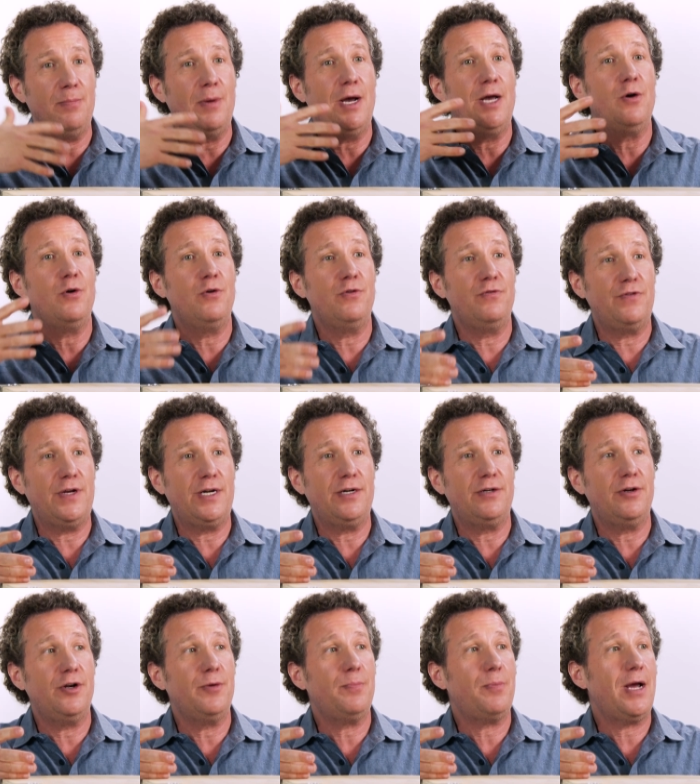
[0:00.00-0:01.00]
my own
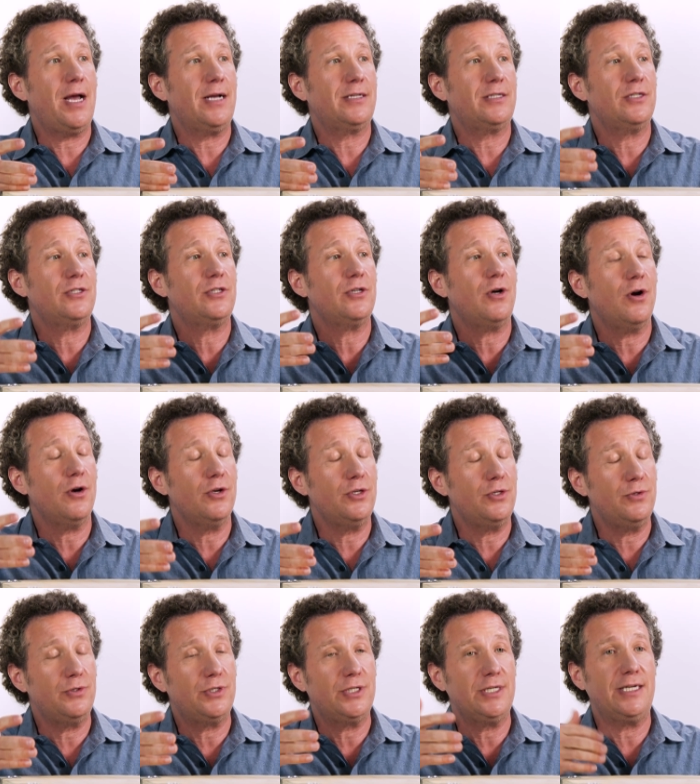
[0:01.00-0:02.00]
veterinary practice are
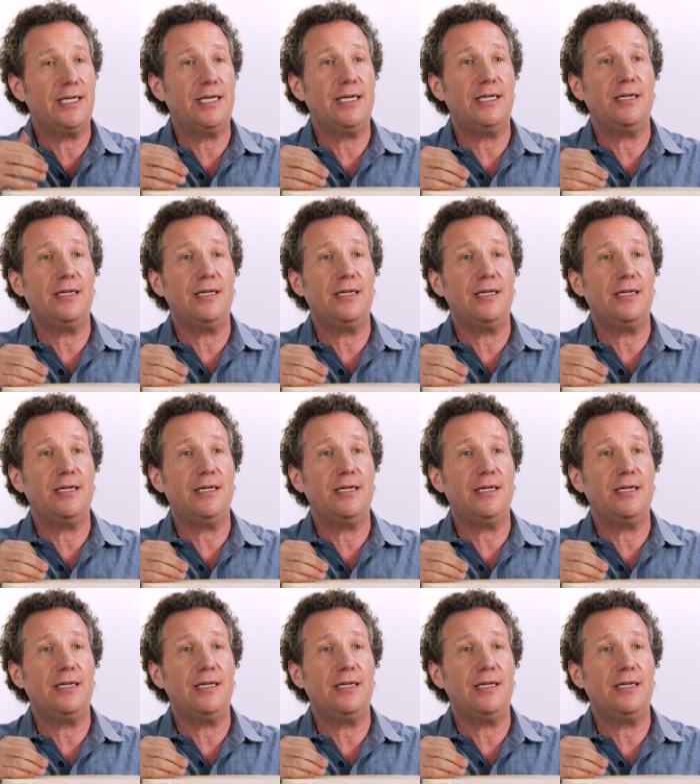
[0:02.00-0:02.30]
using it.